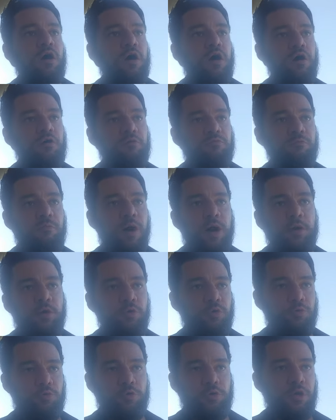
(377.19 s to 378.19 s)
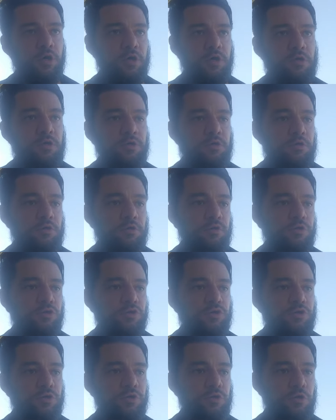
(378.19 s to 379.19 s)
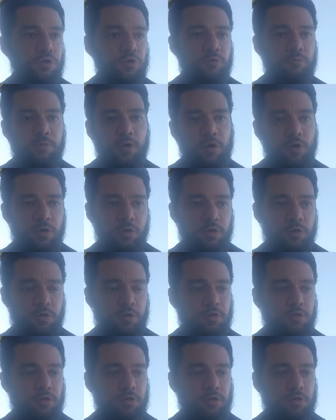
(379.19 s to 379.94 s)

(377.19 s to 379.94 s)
of my old age, oh, Molly.